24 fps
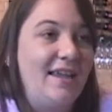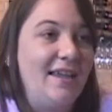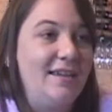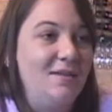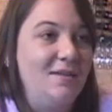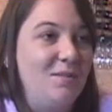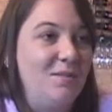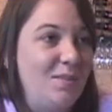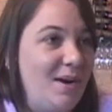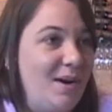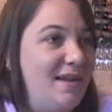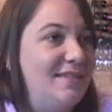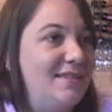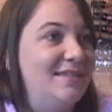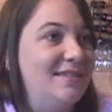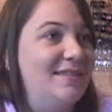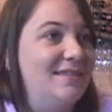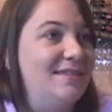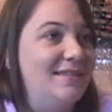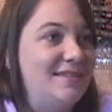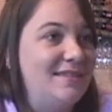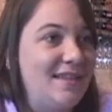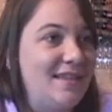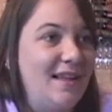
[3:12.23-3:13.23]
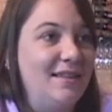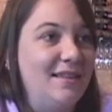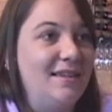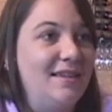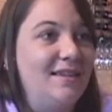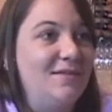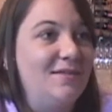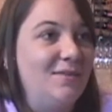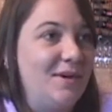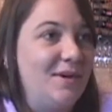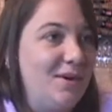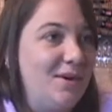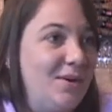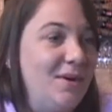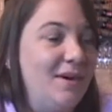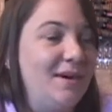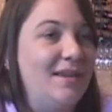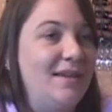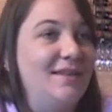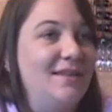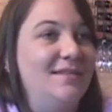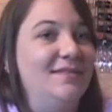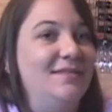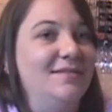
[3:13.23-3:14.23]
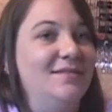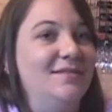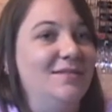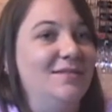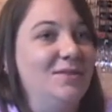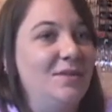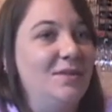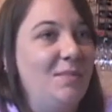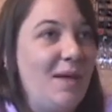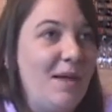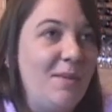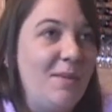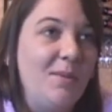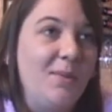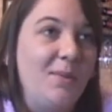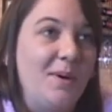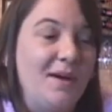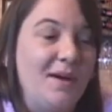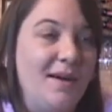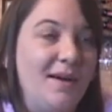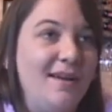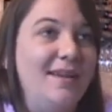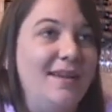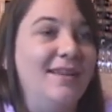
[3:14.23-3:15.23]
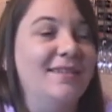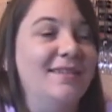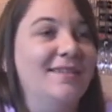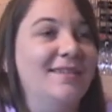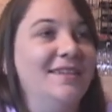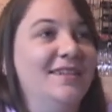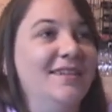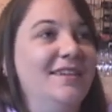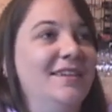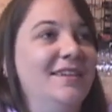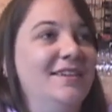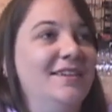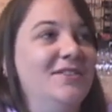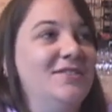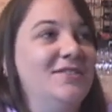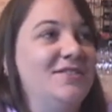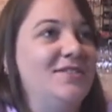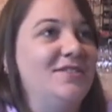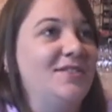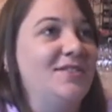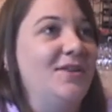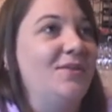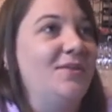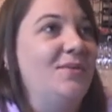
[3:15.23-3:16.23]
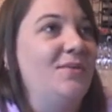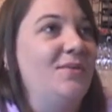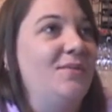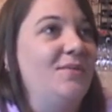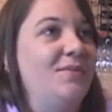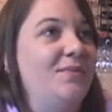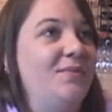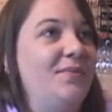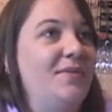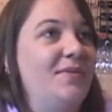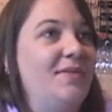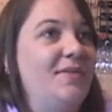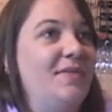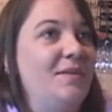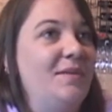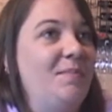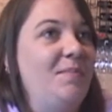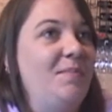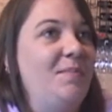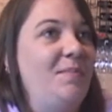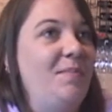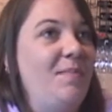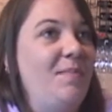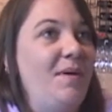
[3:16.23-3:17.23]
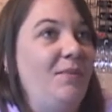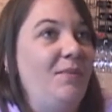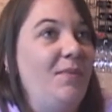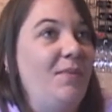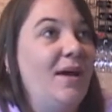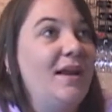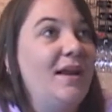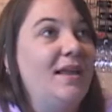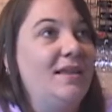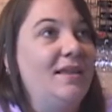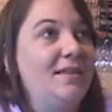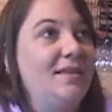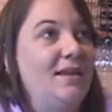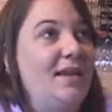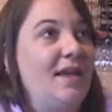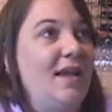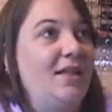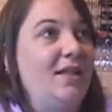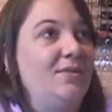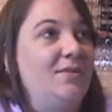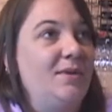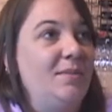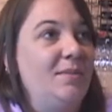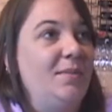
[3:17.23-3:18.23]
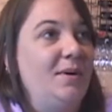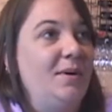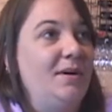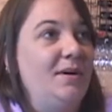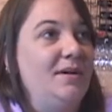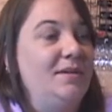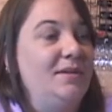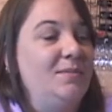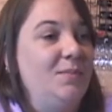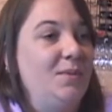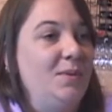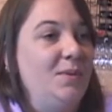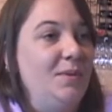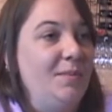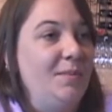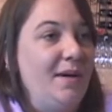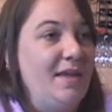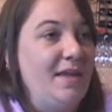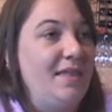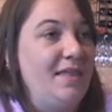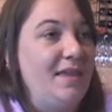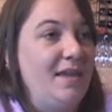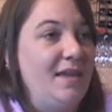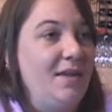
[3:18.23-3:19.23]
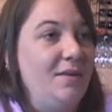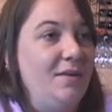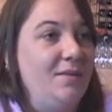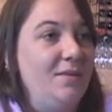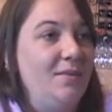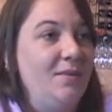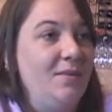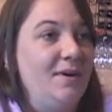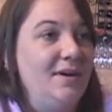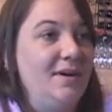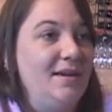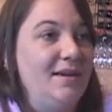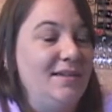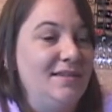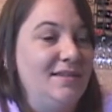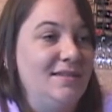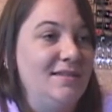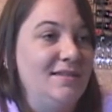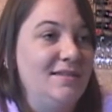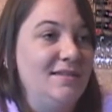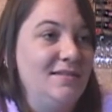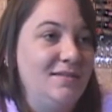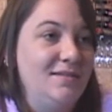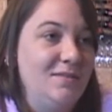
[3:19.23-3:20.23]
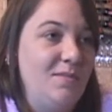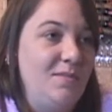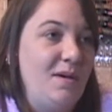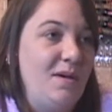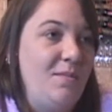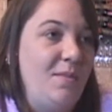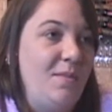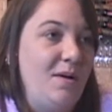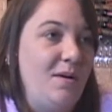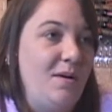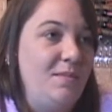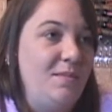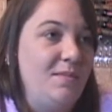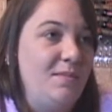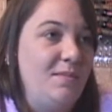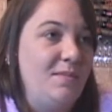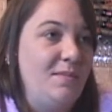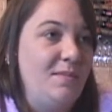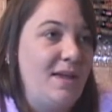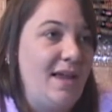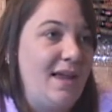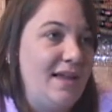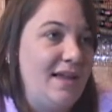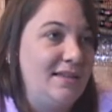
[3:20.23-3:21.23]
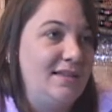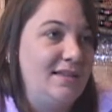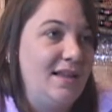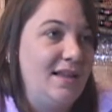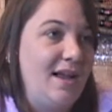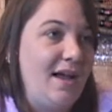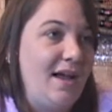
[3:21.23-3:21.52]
it and price it and sell it and record it and do the paperwork on it. So the running the gallery part is more my thing, whereas my mom has that